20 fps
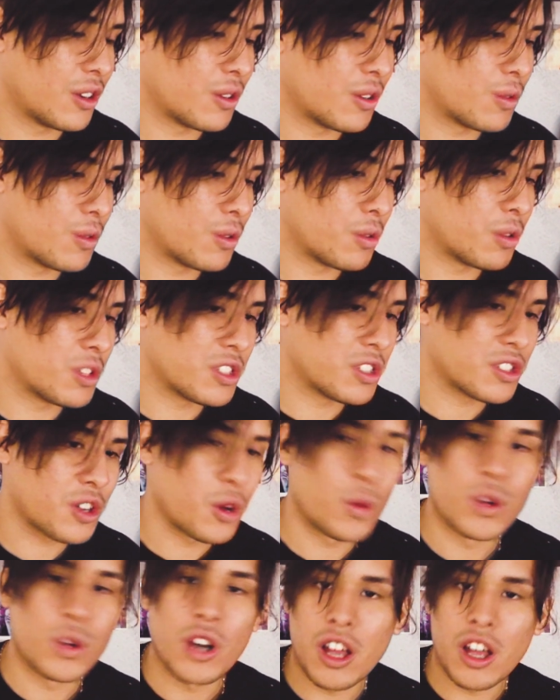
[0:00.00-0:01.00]
what's
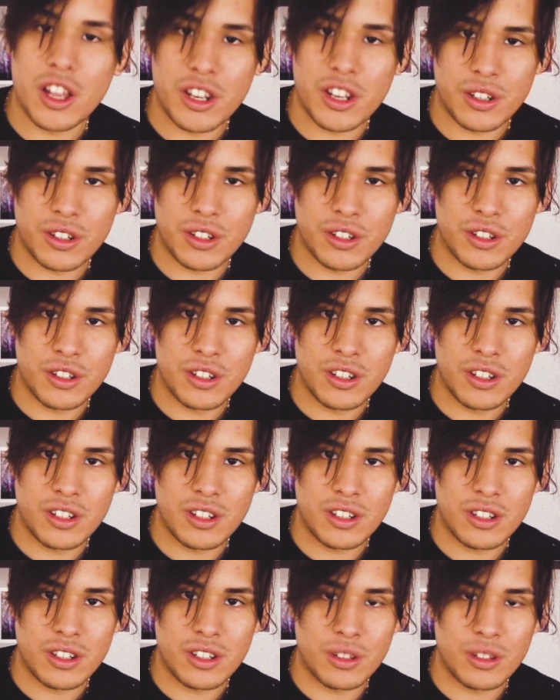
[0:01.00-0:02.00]
going on
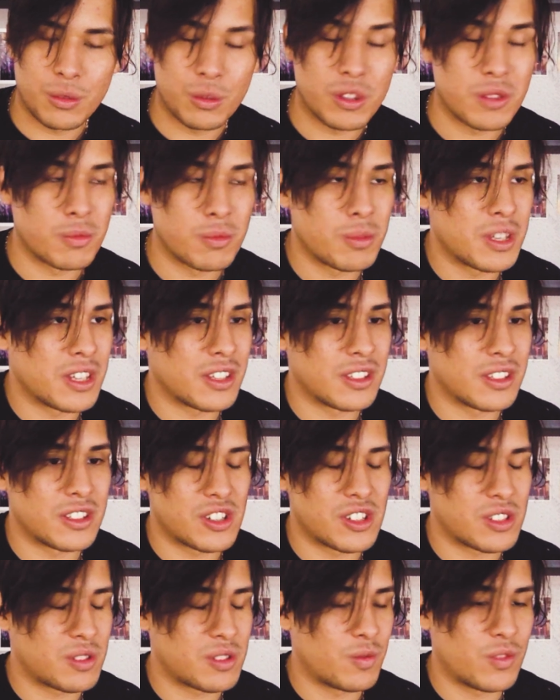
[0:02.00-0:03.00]
with me
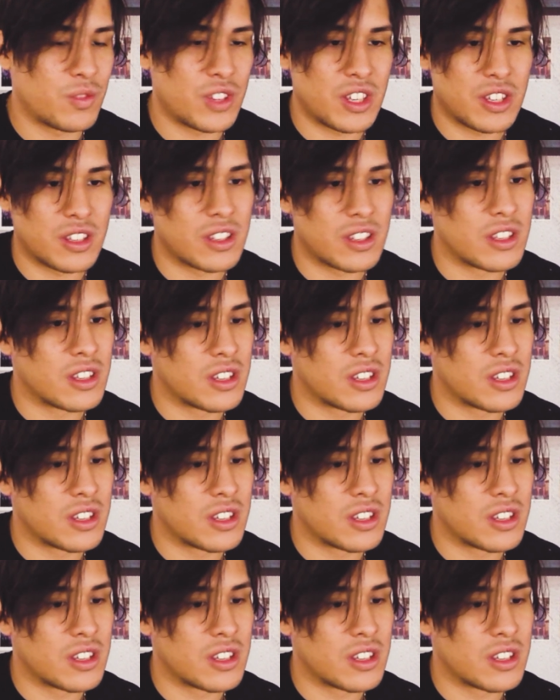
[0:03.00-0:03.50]
just via